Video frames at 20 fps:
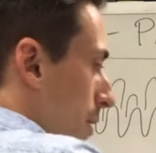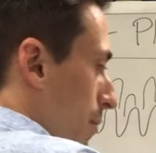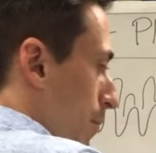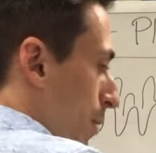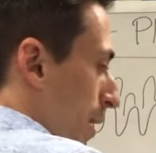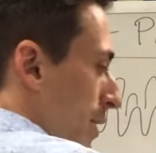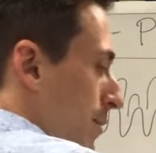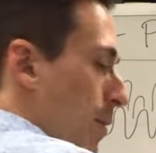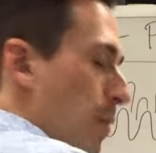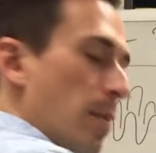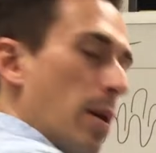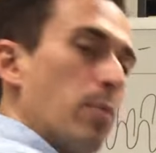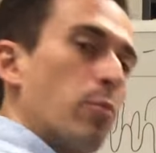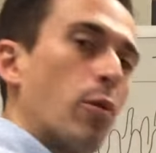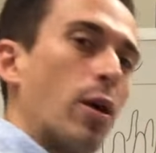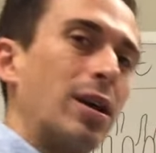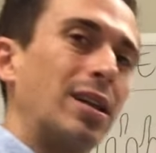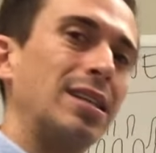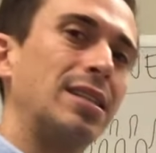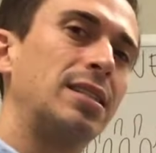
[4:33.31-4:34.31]
plasma
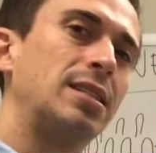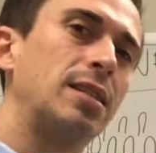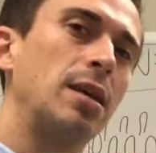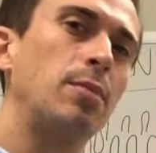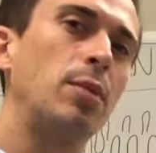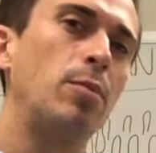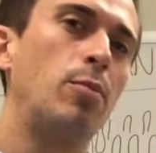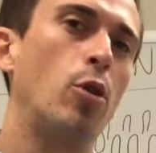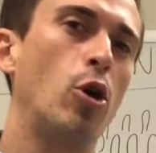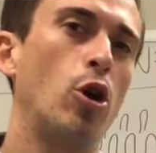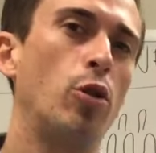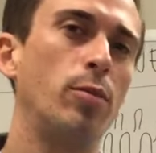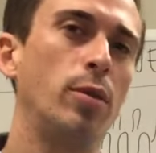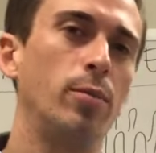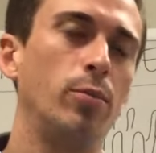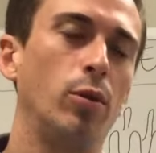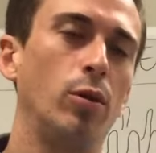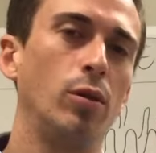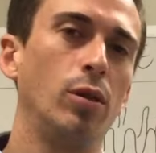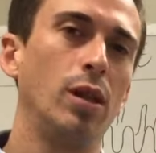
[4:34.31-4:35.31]
membrane is semi
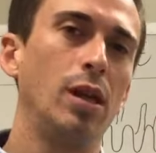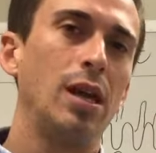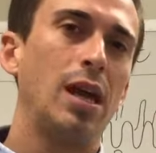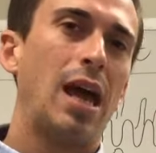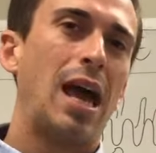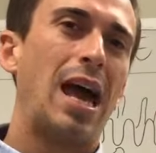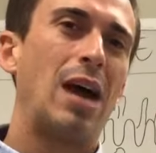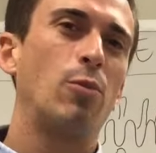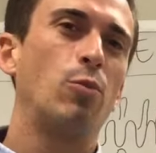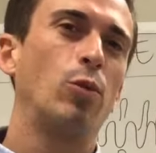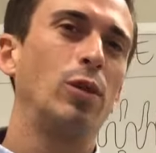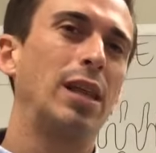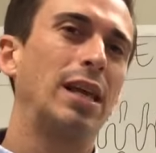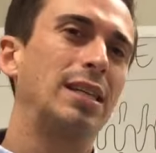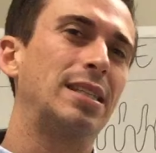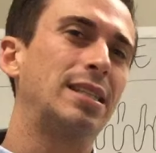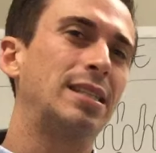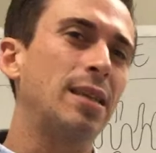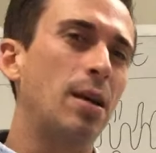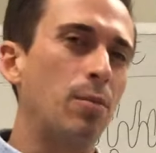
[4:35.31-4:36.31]
permeable and will let
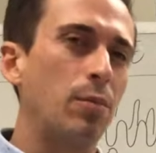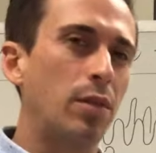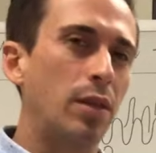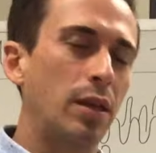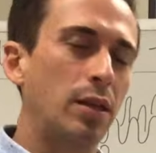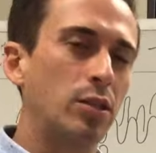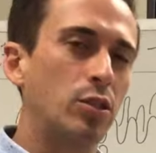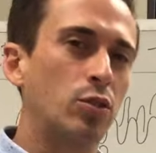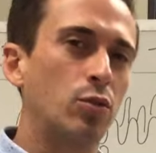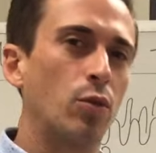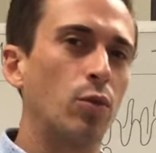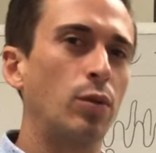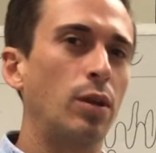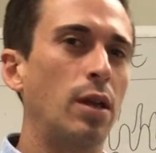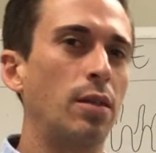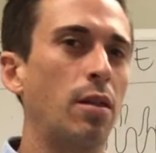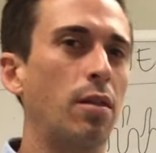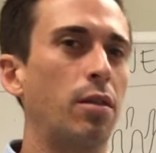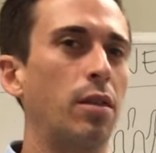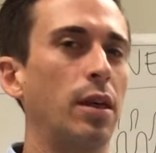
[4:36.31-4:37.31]
some things through and
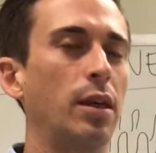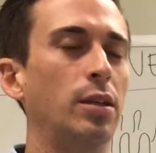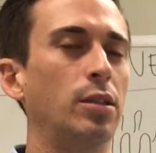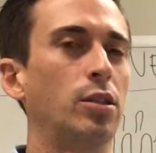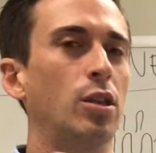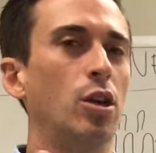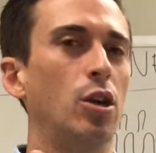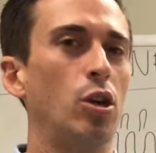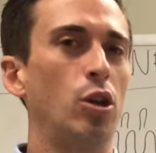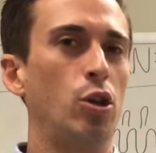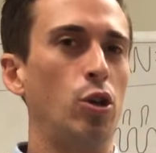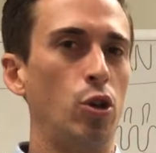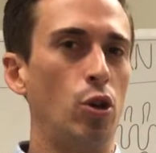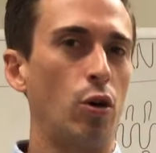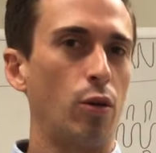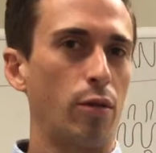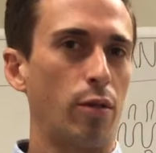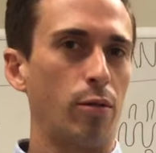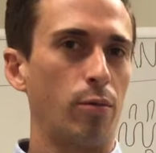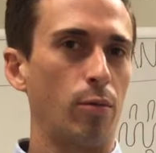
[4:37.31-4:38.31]
other things
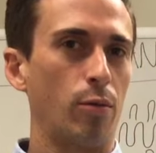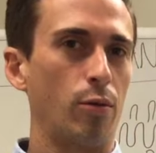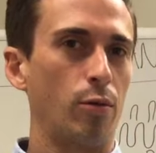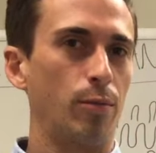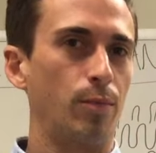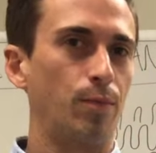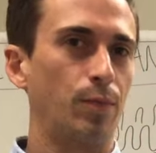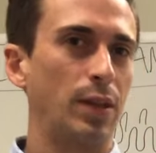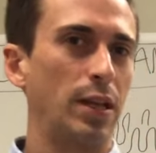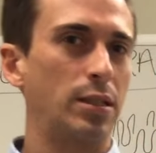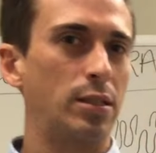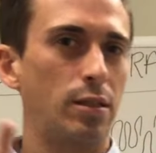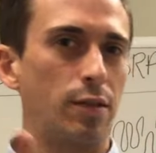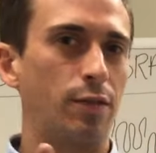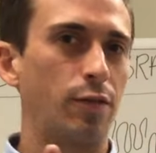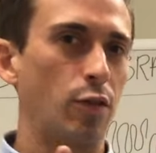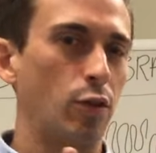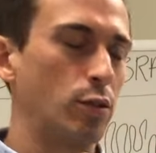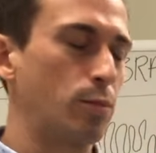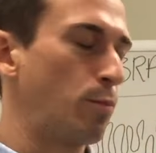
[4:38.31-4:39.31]
not through. That's the
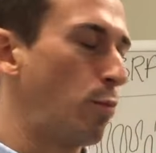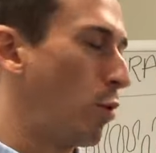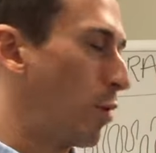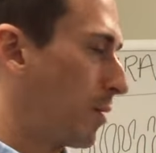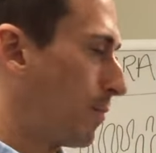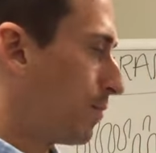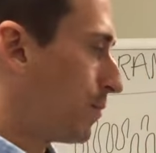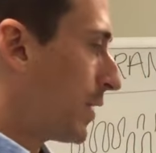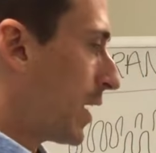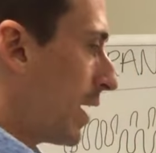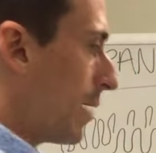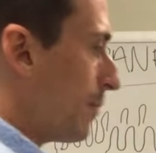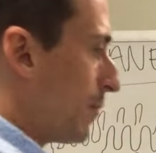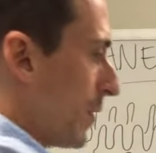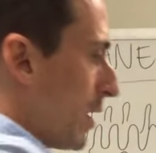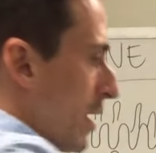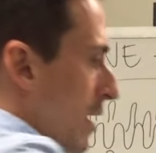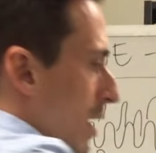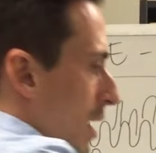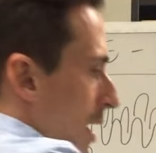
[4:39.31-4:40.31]
first point. Now,
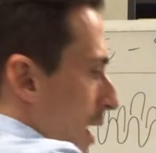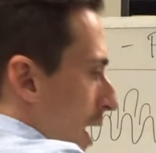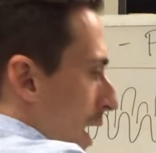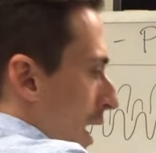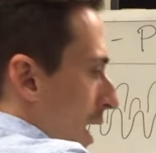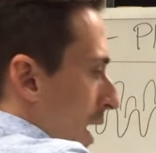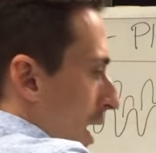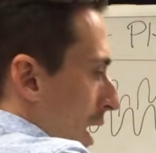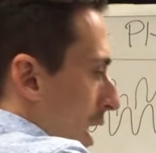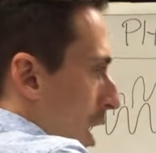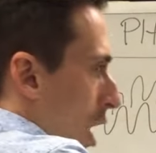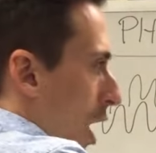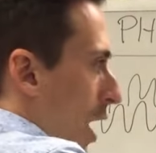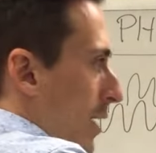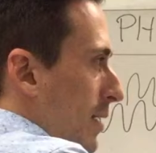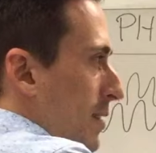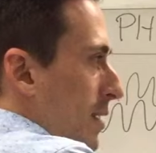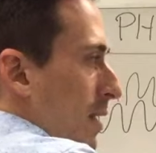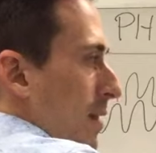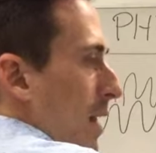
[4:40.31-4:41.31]
I
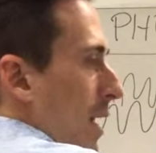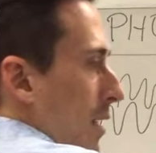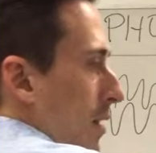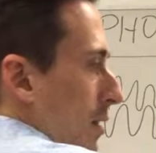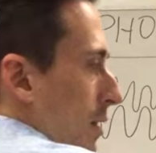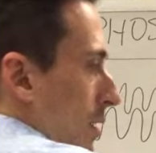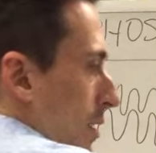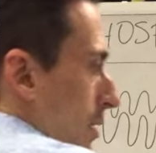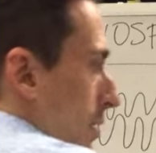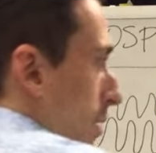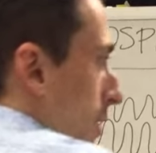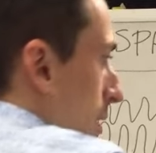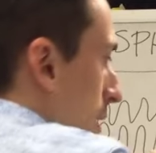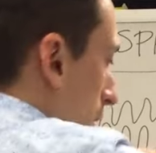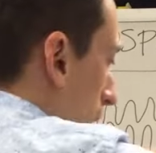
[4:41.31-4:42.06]
said that this